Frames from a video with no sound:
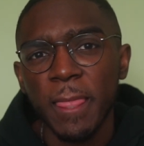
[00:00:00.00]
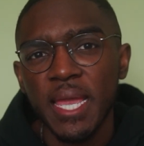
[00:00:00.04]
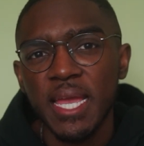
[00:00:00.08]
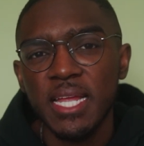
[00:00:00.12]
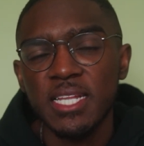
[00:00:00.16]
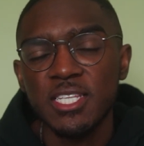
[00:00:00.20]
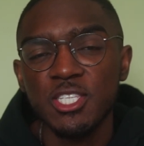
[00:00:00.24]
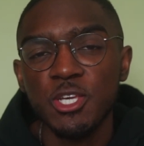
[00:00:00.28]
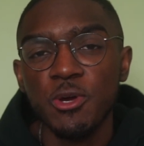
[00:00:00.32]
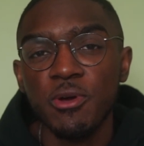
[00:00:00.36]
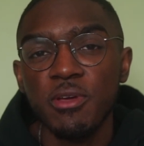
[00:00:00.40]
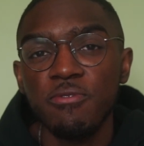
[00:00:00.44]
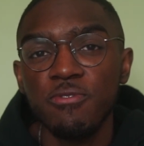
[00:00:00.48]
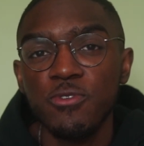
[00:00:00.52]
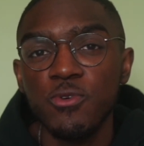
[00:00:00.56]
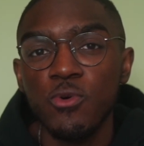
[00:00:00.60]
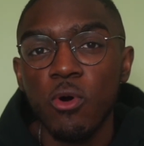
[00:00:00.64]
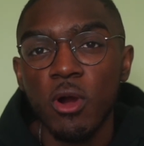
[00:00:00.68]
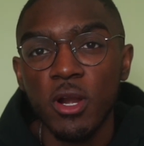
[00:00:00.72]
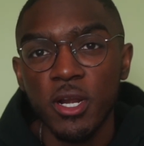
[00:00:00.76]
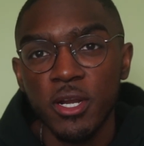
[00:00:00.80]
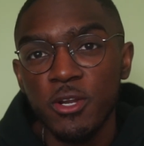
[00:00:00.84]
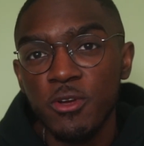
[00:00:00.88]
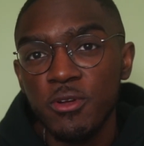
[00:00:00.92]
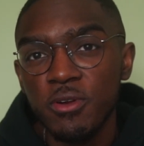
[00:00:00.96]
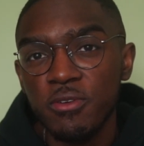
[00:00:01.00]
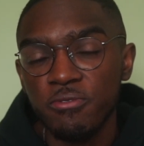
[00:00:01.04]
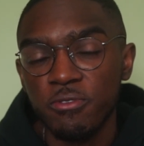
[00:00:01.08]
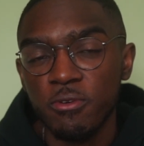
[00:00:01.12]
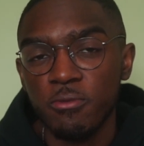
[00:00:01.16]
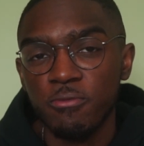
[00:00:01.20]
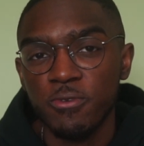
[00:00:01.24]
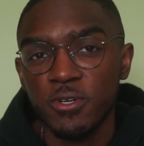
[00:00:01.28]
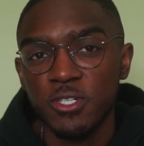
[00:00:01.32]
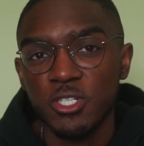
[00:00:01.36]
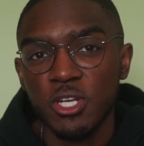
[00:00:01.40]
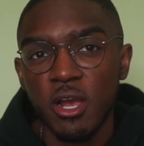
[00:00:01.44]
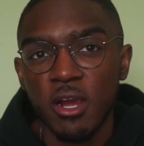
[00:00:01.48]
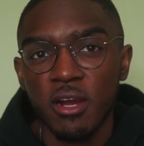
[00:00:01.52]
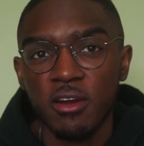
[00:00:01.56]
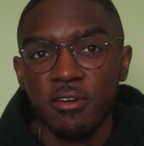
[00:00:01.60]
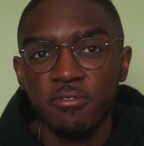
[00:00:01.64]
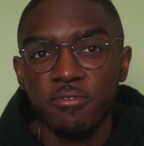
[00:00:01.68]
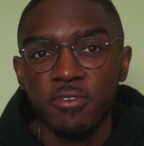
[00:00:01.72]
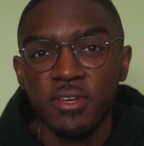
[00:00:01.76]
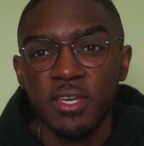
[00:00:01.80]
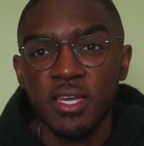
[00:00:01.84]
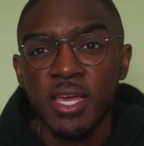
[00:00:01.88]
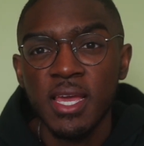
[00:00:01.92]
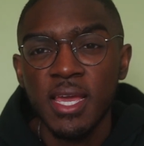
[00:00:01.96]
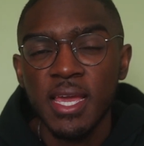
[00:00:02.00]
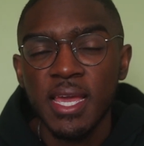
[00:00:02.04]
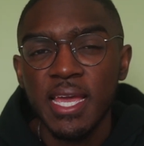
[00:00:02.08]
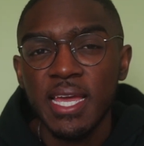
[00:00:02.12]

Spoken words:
And so if you are new to film photography,